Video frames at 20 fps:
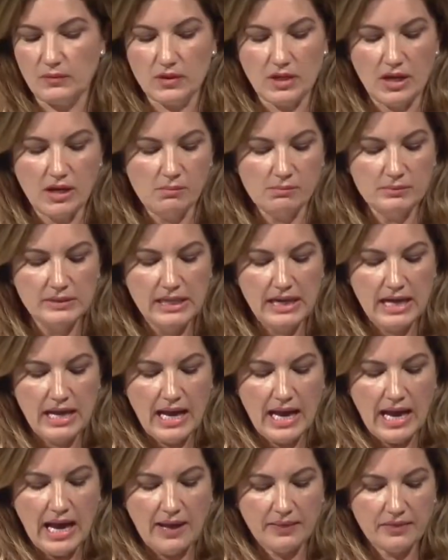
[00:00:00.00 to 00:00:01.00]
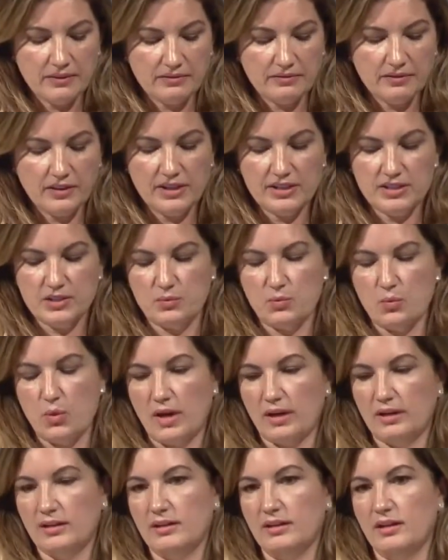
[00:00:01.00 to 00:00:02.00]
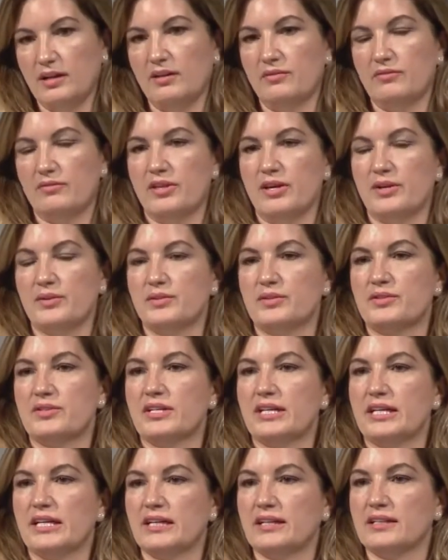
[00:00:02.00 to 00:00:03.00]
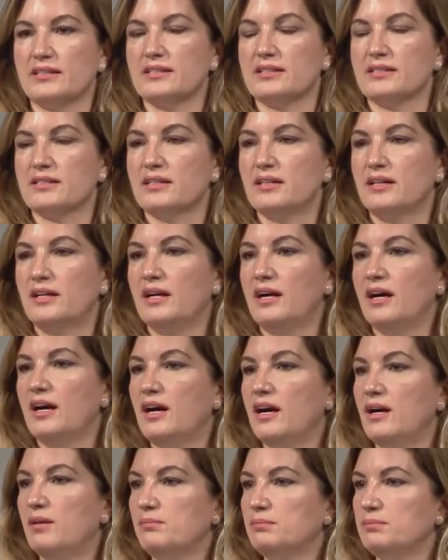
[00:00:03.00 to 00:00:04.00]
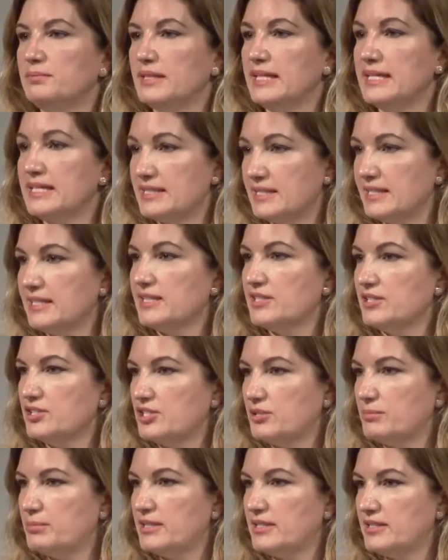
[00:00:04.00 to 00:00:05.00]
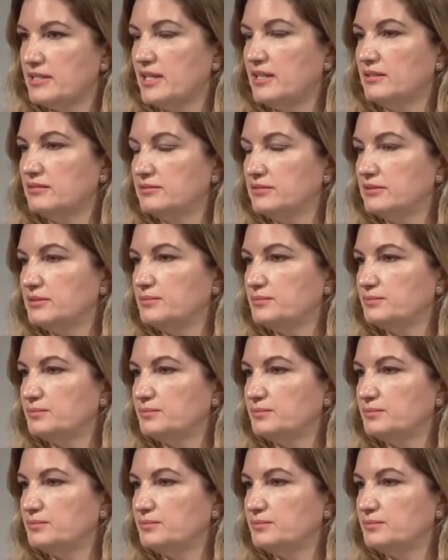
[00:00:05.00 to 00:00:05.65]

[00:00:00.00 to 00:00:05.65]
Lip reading: And the first one of those things is leadership itself.